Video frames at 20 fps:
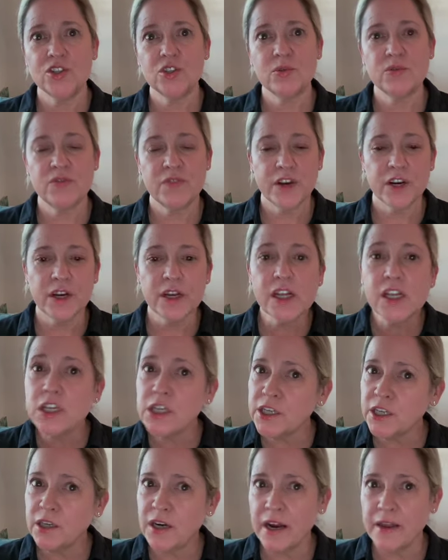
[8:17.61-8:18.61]
She was very
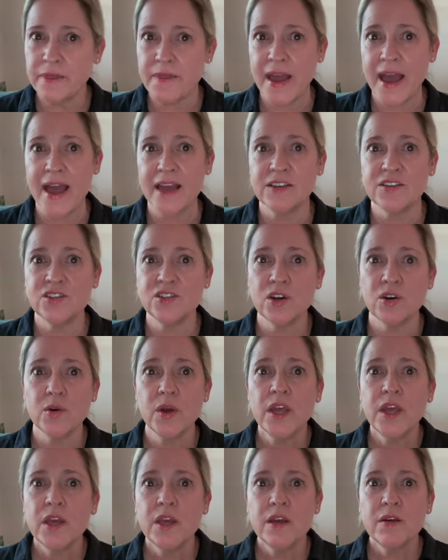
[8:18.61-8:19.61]
clear on that. So
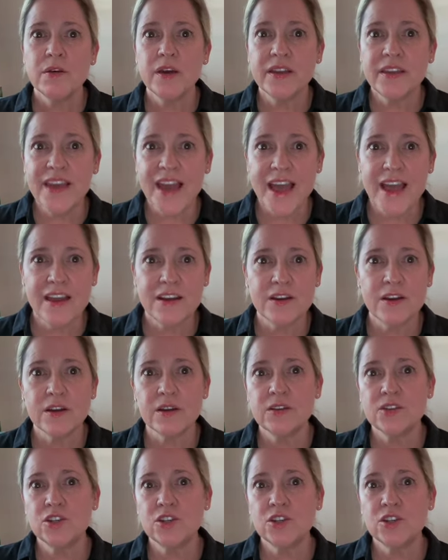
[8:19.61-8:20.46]
again,